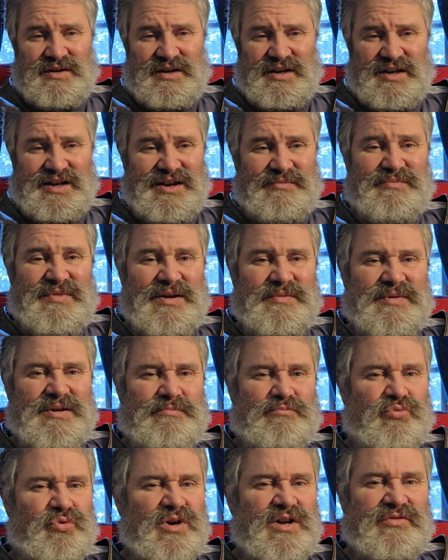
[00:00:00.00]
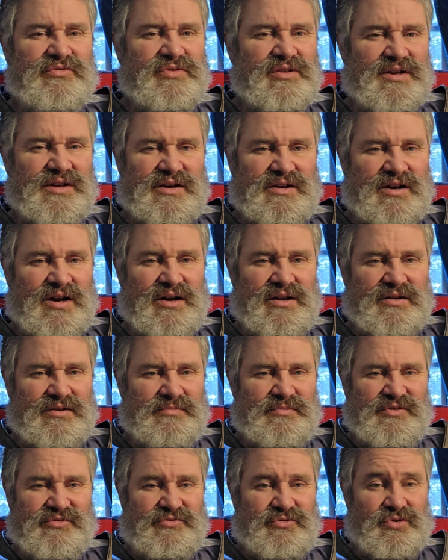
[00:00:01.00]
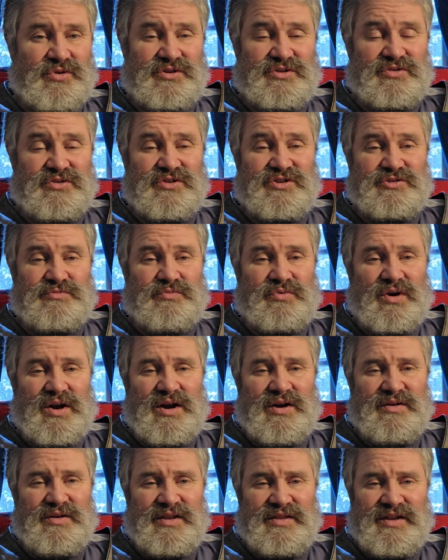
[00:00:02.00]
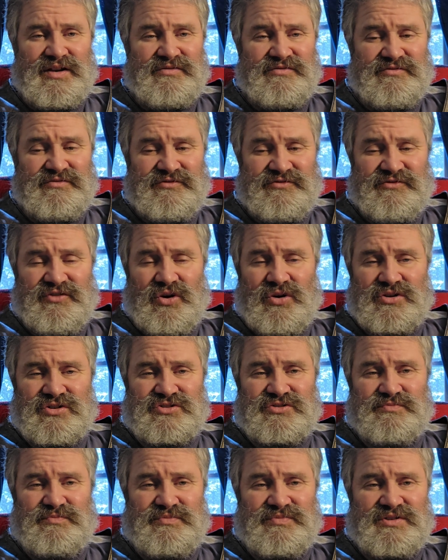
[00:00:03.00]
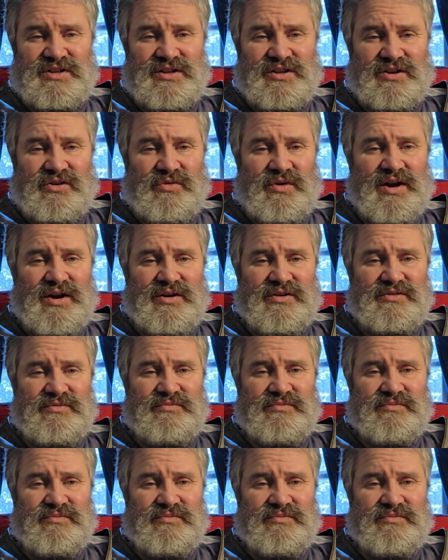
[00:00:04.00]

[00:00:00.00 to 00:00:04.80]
And it may be briefly a color before it turns brown and then falls to the ground.